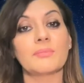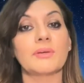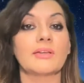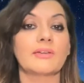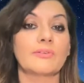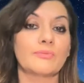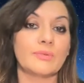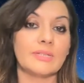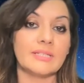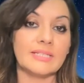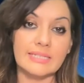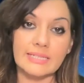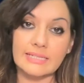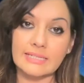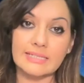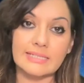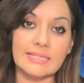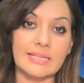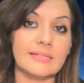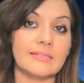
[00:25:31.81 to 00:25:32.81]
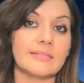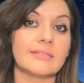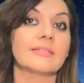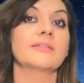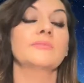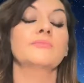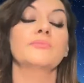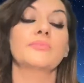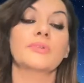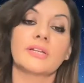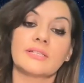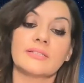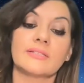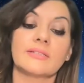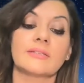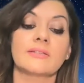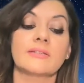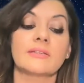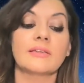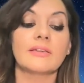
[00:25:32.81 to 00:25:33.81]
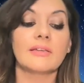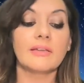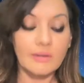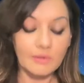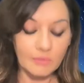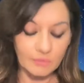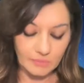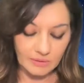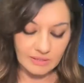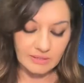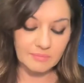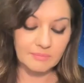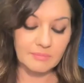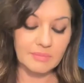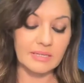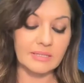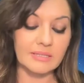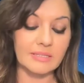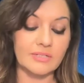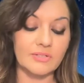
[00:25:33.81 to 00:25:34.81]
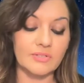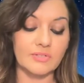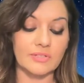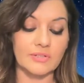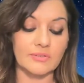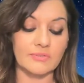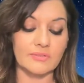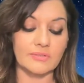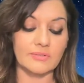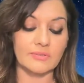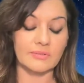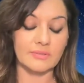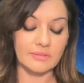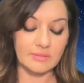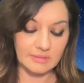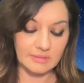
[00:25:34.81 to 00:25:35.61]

but if we stay centered and present, we can make these shifts